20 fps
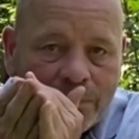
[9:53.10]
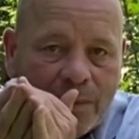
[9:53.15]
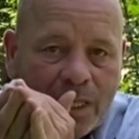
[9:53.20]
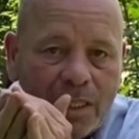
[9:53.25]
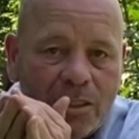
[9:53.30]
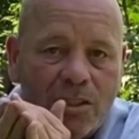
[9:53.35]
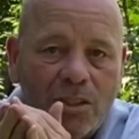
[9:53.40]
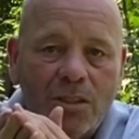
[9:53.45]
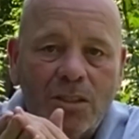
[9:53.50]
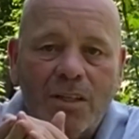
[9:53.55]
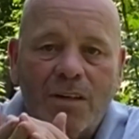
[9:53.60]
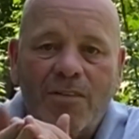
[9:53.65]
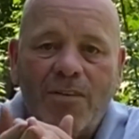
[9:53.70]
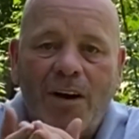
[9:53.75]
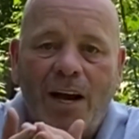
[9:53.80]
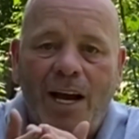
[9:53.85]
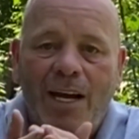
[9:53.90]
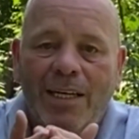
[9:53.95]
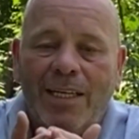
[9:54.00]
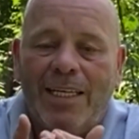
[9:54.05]
until you're
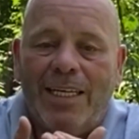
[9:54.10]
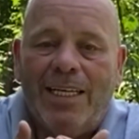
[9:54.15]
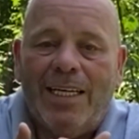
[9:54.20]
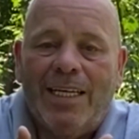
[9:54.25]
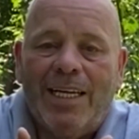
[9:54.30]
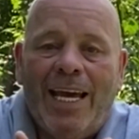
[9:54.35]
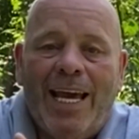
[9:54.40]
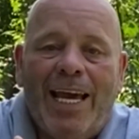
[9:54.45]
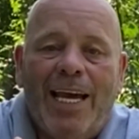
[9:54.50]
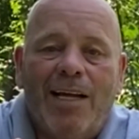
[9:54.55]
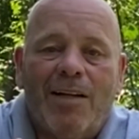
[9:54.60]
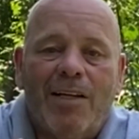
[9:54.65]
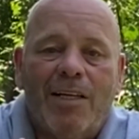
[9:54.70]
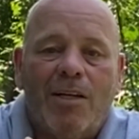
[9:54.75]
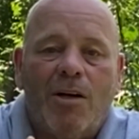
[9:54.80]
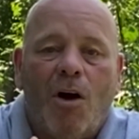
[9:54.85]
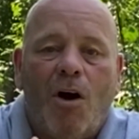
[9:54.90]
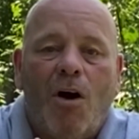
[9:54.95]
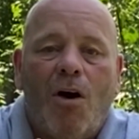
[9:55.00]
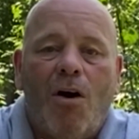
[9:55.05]
finally
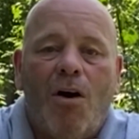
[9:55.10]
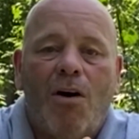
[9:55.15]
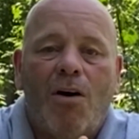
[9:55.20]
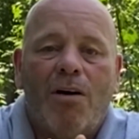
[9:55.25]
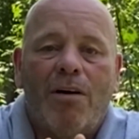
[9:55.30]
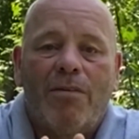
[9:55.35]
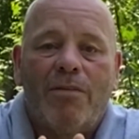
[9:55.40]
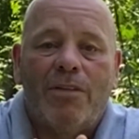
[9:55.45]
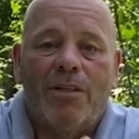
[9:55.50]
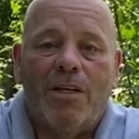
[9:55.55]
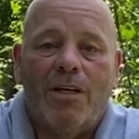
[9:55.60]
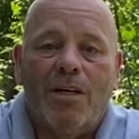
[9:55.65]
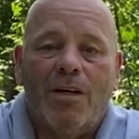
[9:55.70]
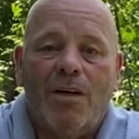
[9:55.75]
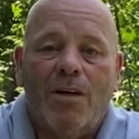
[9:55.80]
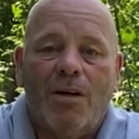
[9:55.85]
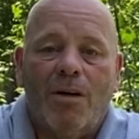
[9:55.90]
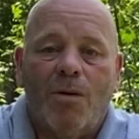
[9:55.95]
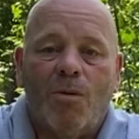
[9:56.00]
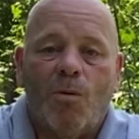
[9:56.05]
inhaling all of the
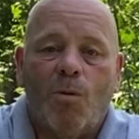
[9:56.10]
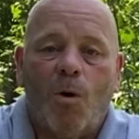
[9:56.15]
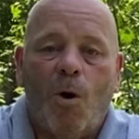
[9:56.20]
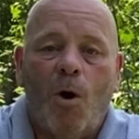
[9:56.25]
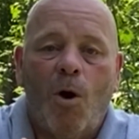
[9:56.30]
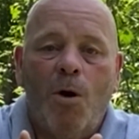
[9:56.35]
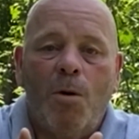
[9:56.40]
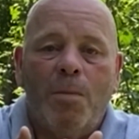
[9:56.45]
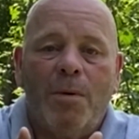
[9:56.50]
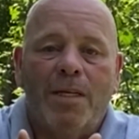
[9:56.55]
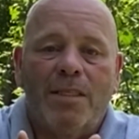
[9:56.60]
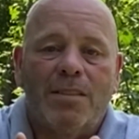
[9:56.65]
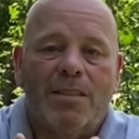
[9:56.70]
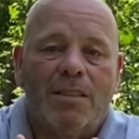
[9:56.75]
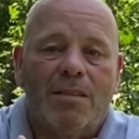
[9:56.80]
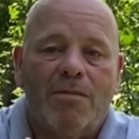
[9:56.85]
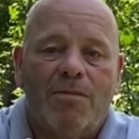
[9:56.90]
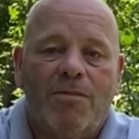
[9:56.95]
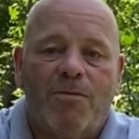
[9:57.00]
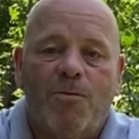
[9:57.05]
aromas
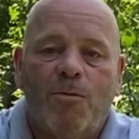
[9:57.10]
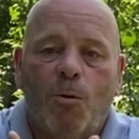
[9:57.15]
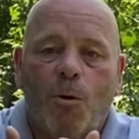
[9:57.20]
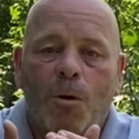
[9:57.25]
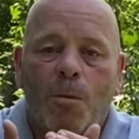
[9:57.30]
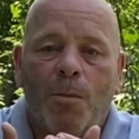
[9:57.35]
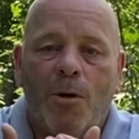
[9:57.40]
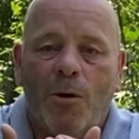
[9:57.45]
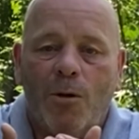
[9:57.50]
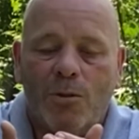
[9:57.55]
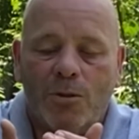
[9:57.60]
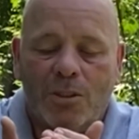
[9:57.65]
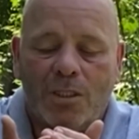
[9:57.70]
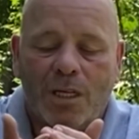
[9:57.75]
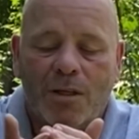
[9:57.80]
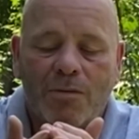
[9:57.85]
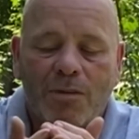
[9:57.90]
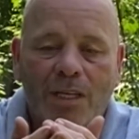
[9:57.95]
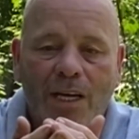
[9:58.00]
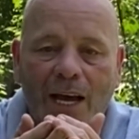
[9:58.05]
and pheromones
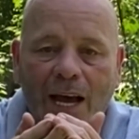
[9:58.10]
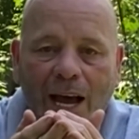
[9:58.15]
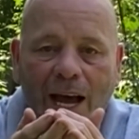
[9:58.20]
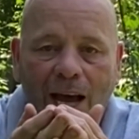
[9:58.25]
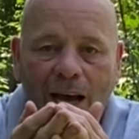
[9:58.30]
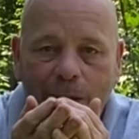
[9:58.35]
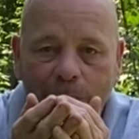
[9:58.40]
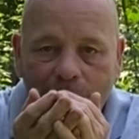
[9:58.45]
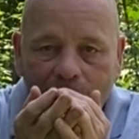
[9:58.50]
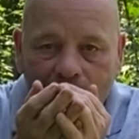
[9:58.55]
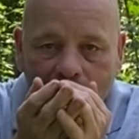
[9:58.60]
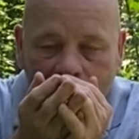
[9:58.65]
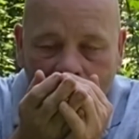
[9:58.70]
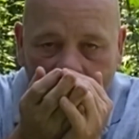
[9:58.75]
of the hops.